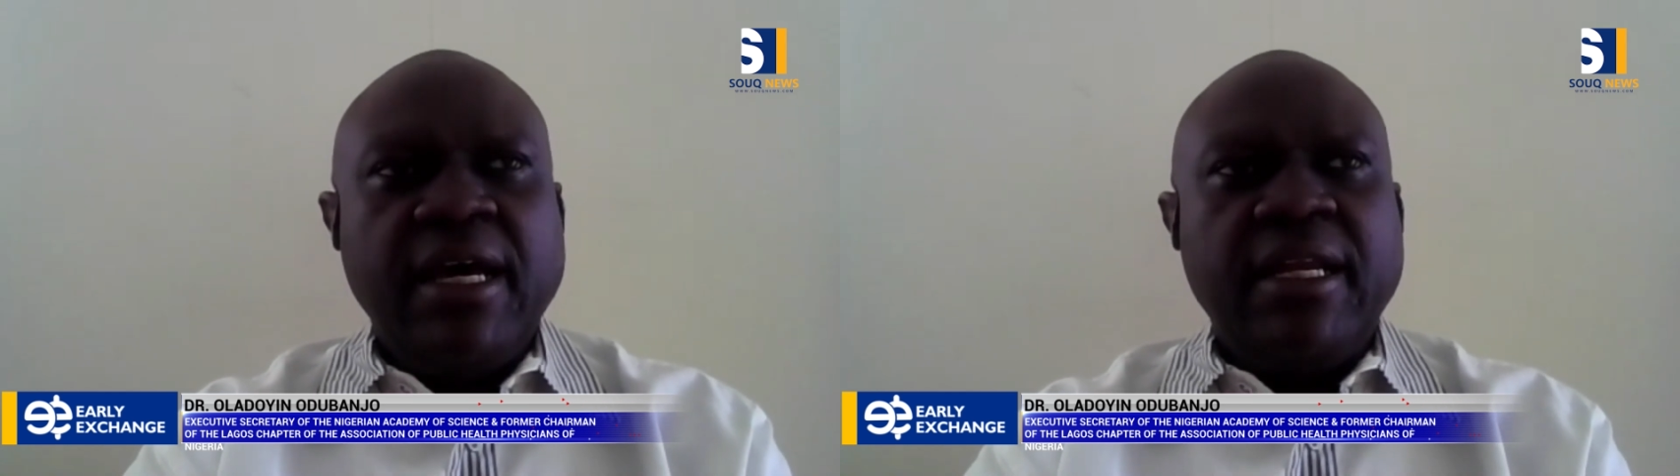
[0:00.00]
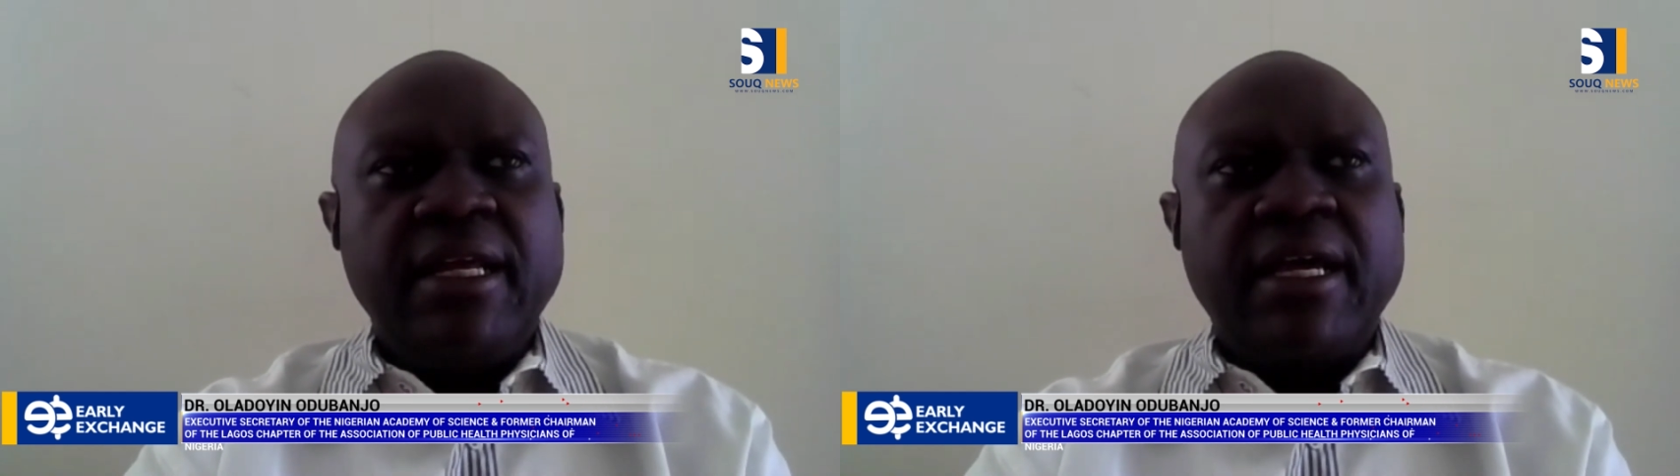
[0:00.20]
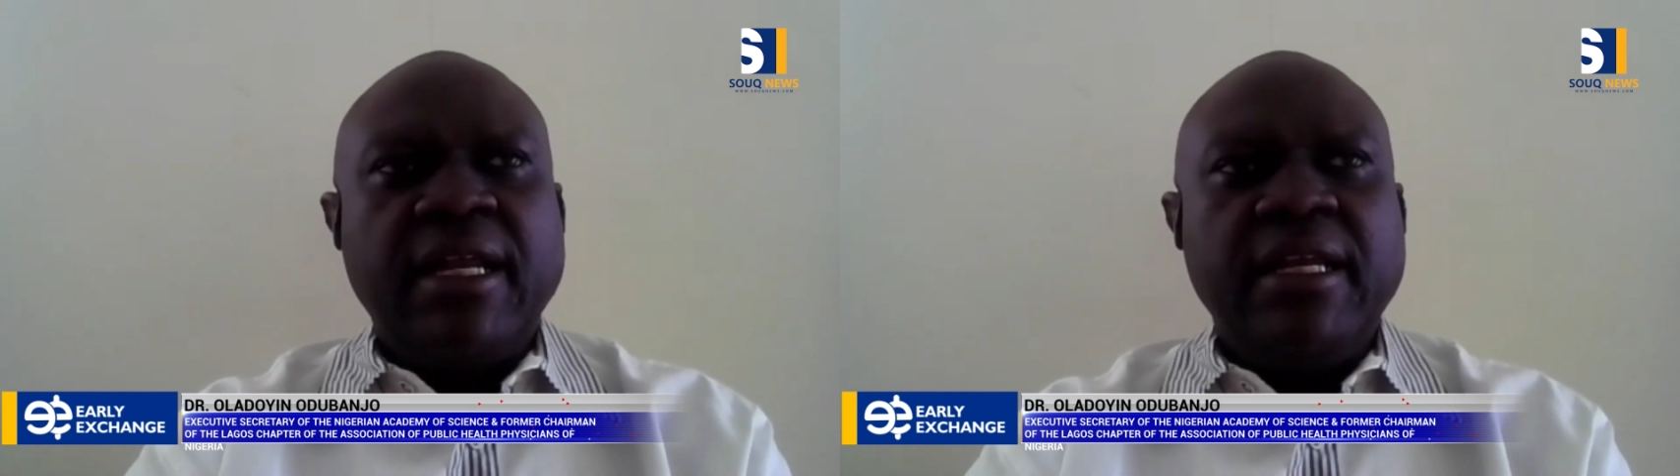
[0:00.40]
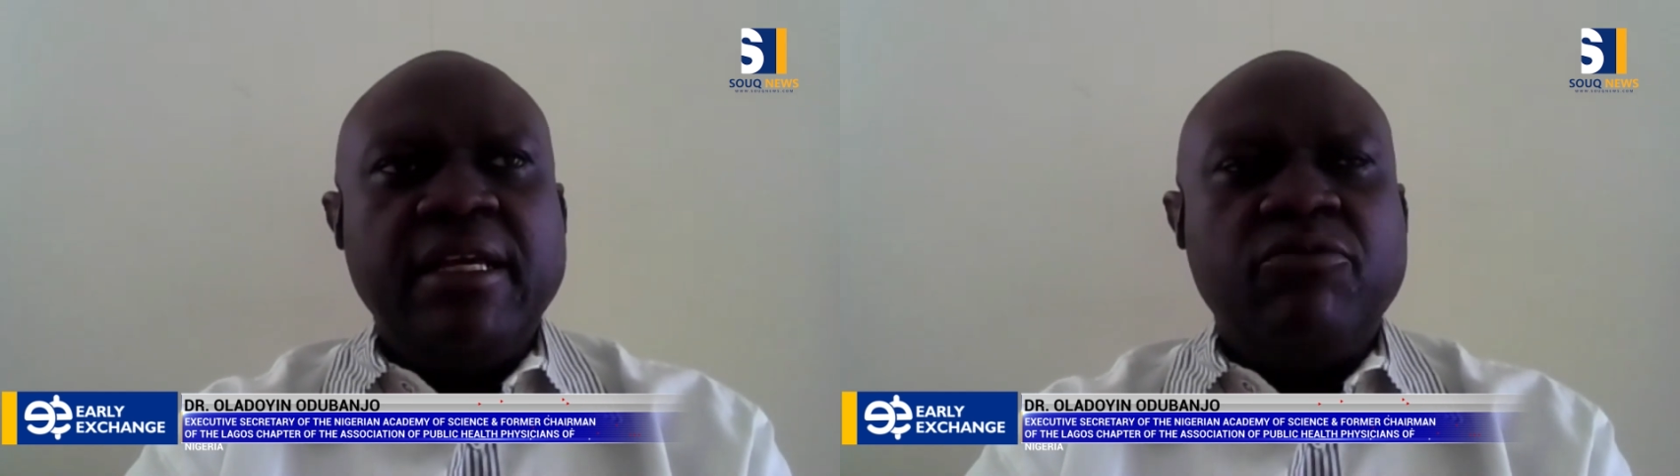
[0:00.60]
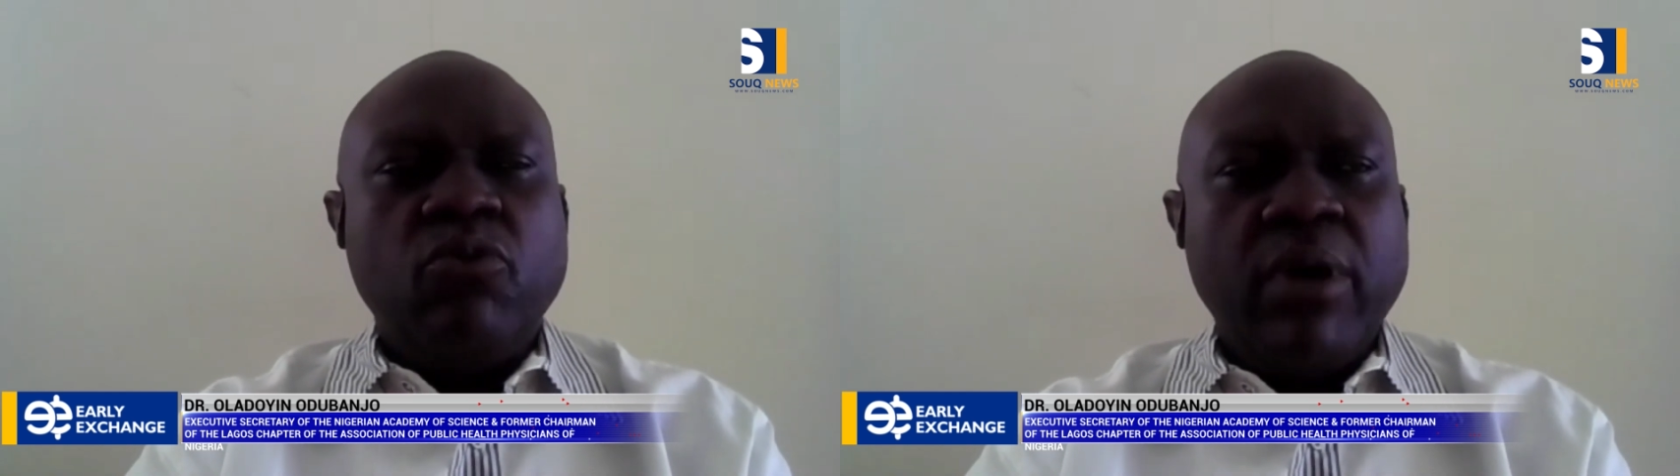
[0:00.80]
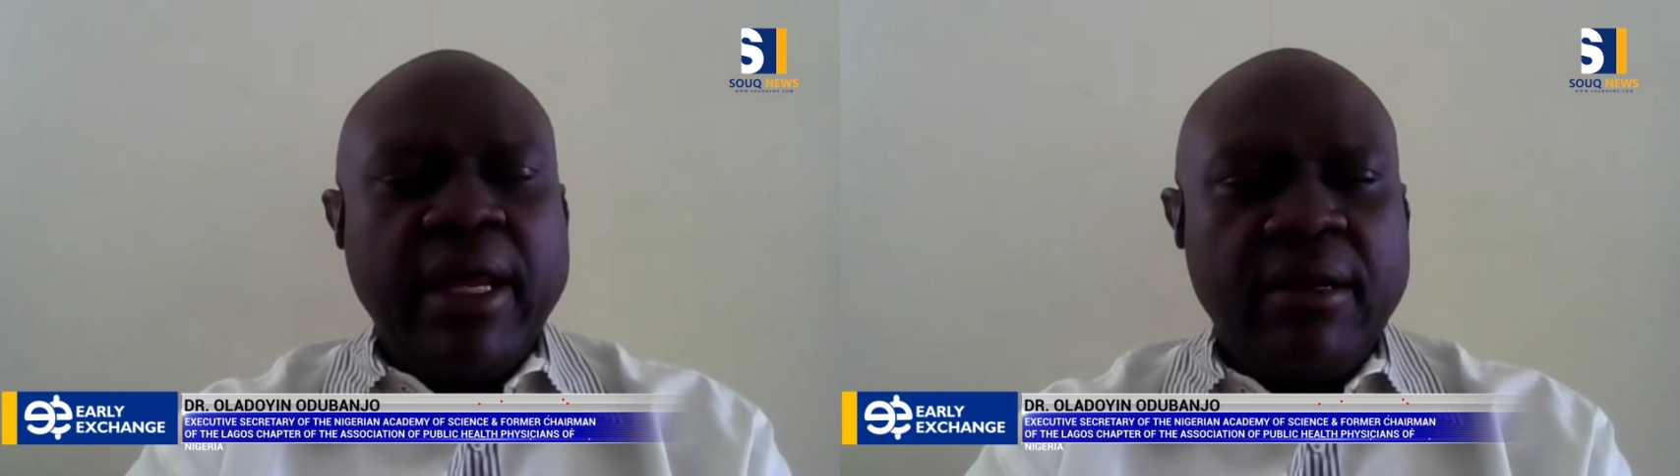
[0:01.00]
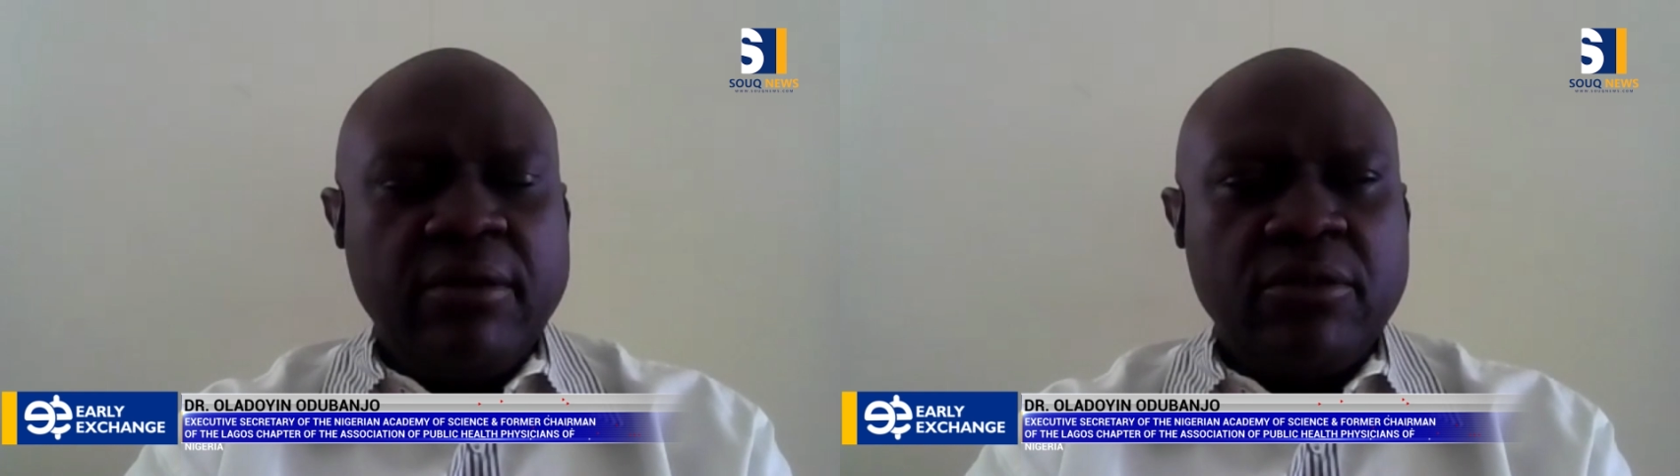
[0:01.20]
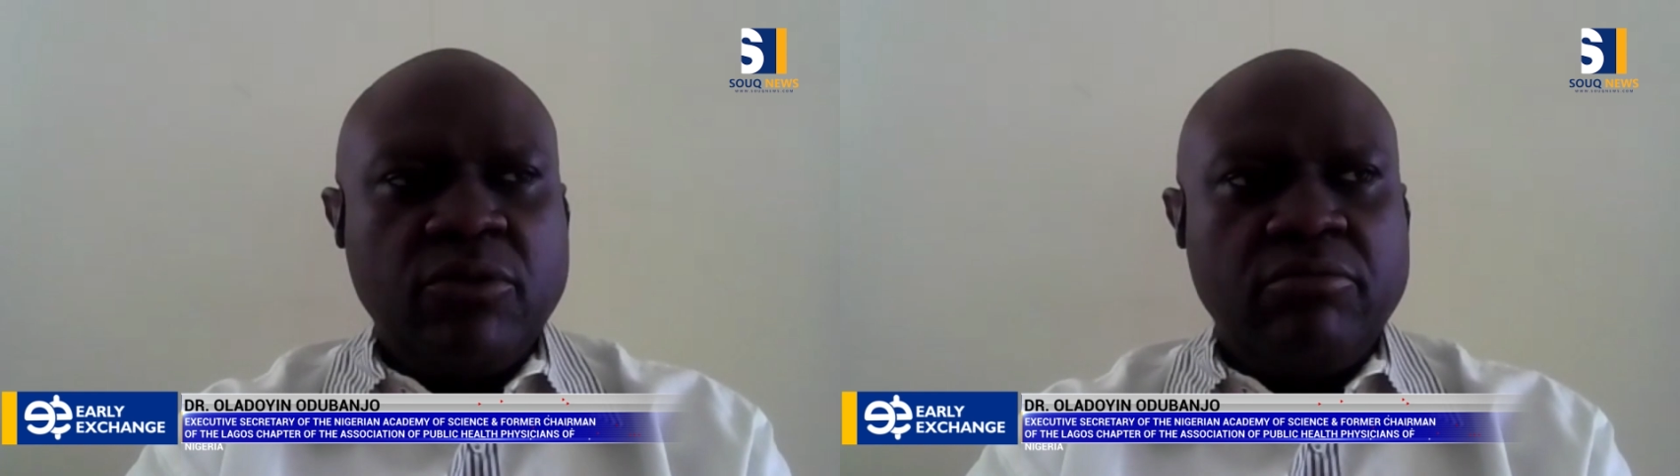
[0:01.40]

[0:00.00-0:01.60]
and they can live well